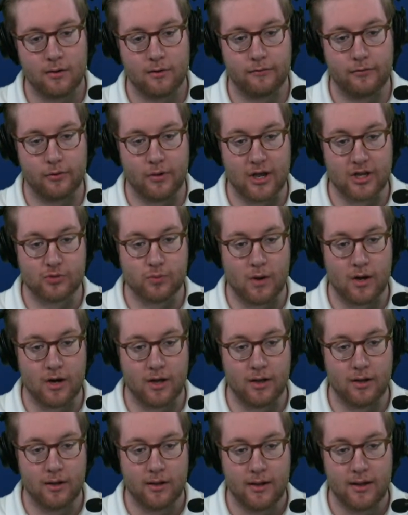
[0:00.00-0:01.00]
If you guys want
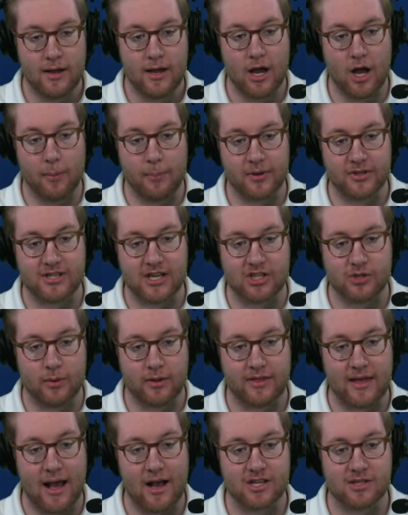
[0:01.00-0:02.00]
to help us get to
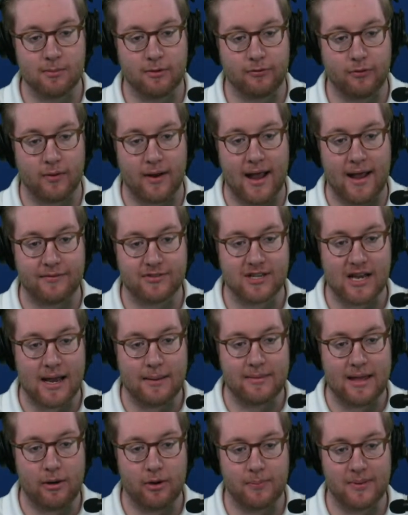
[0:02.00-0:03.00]
1,000 before
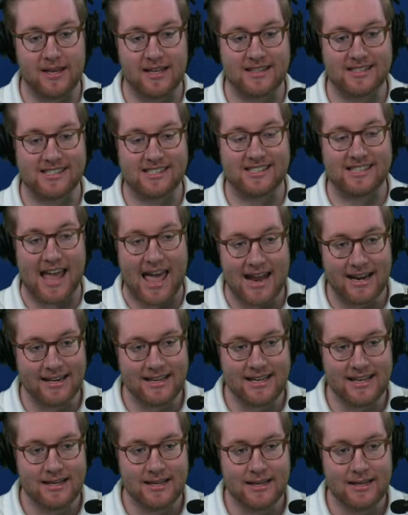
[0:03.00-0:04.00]
halftime, that would be
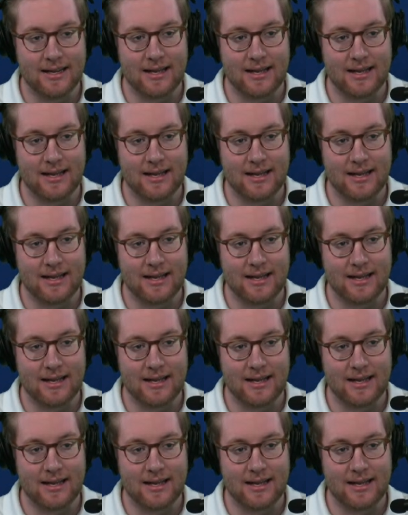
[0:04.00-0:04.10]
insanity.